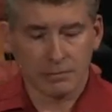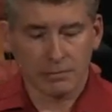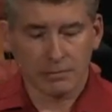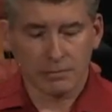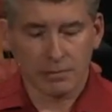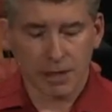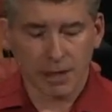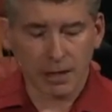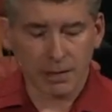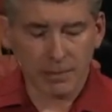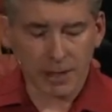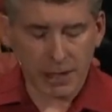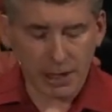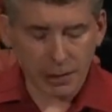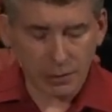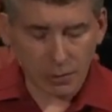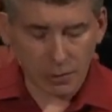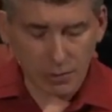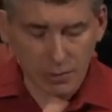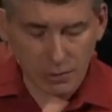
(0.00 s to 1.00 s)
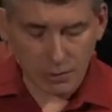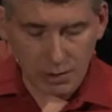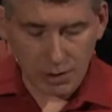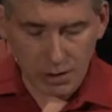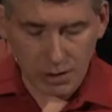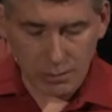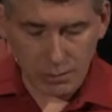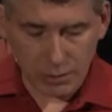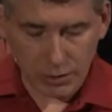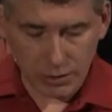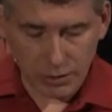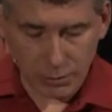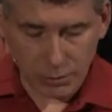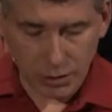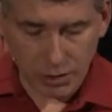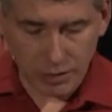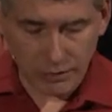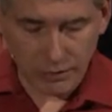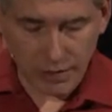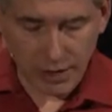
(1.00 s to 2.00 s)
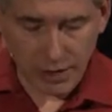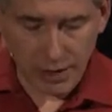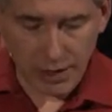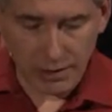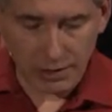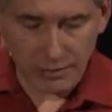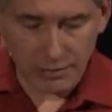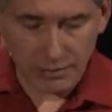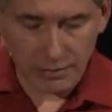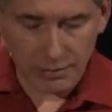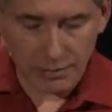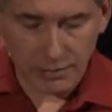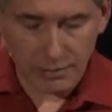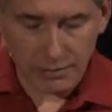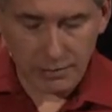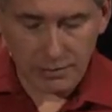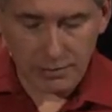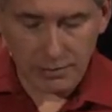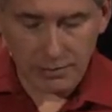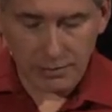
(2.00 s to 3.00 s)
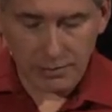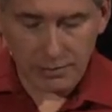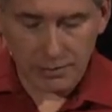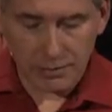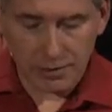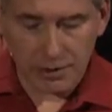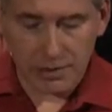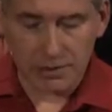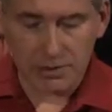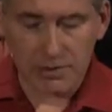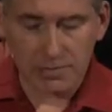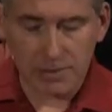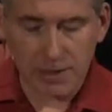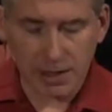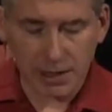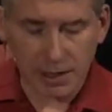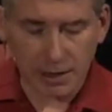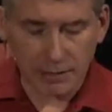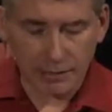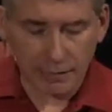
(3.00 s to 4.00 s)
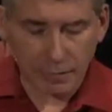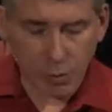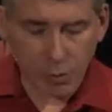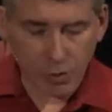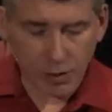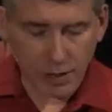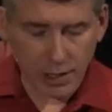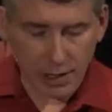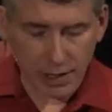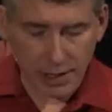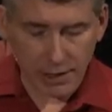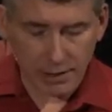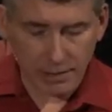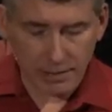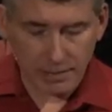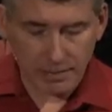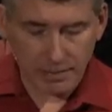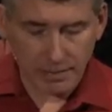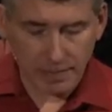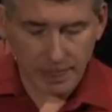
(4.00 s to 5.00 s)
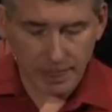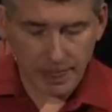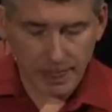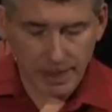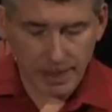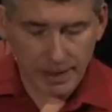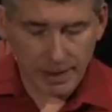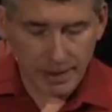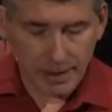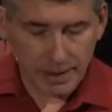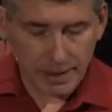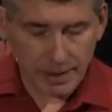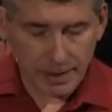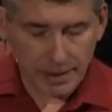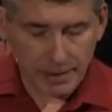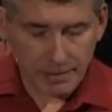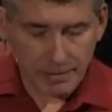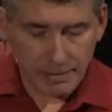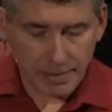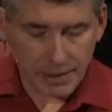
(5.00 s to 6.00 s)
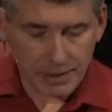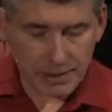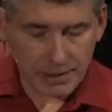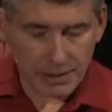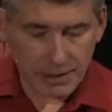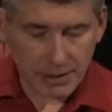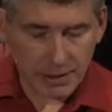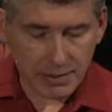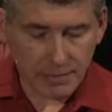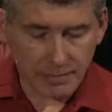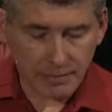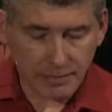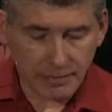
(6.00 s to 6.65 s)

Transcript: become equal with the Word of God, that they're speaking for God. But uh,